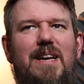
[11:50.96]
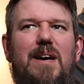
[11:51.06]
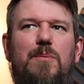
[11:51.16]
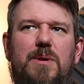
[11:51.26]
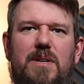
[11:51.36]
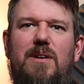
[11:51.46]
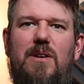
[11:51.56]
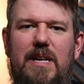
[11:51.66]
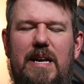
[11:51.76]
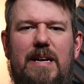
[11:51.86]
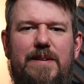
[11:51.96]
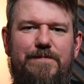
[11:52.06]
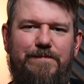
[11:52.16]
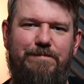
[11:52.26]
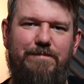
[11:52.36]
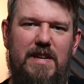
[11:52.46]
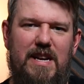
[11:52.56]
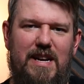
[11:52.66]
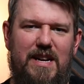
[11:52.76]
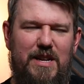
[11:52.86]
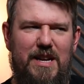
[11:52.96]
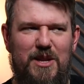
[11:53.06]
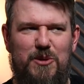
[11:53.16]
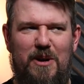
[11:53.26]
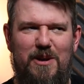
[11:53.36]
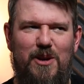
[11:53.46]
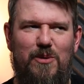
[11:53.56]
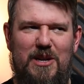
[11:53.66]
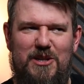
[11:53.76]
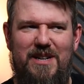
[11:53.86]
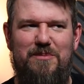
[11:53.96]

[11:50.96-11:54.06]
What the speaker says: Yeah, but no, yeah. In the spirit of the question,